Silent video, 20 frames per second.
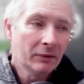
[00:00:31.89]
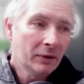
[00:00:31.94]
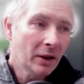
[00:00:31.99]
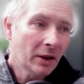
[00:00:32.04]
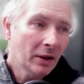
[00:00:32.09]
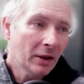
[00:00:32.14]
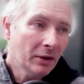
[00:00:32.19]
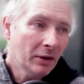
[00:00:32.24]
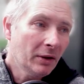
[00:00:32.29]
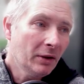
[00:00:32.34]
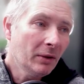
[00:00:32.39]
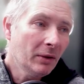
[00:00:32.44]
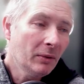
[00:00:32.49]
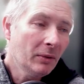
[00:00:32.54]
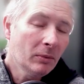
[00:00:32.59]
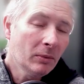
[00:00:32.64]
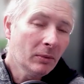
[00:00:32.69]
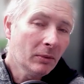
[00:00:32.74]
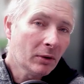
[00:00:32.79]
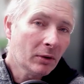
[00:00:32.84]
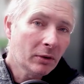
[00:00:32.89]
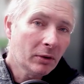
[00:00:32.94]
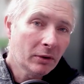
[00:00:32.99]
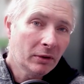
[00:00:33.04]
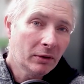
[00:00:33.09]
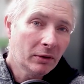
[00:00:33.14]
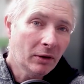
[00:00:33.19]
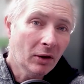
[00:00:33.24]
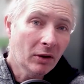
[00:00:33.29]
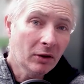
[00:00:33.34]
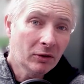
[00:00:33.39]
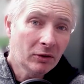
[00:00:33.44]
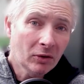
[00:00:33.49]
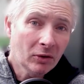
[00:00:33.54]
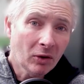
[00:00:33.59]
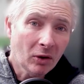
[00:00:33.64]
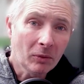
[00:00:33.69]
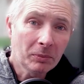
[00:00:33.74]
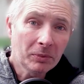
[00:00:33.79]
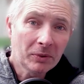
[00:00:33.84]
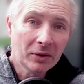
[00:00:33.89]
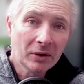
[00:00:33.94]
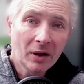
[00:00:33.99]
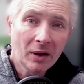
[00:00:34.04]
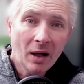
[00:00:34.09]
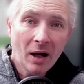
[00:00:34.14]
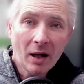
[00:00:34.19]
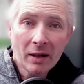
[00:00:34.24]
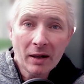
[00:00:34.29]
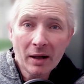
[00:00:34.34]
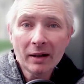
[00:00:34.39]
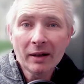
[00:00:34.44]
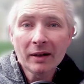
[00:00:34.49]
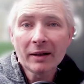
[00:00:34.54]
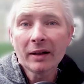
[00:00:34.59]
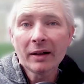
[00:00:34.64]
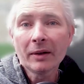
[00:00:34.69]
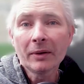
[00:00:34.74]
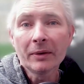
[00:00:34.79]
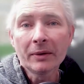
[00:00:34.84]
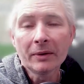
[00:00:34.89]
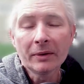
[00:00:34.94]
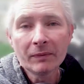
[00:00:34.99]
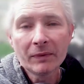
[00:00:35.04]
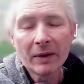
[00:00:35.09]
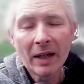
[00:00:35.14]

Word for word: that you could adopt a color code.